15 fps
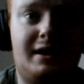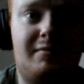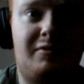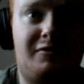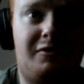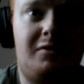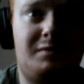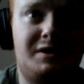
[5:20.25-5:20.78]

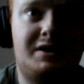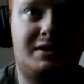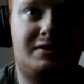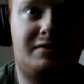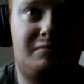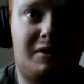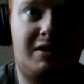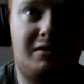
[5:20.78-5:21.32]
Performances
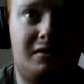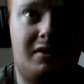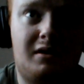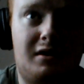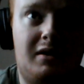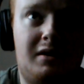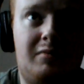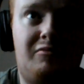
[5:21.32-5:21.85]
have been
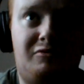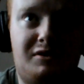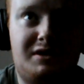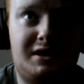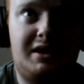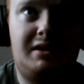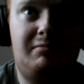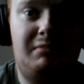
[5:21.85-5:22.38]

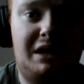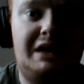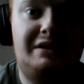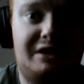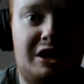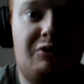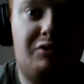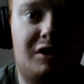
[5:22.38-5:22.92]
pretty
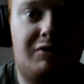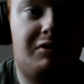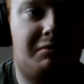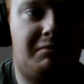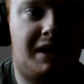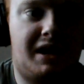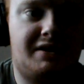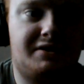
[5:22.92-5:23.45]
mediocre
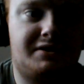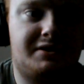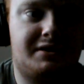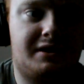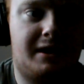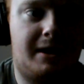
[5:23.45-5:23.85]
at best.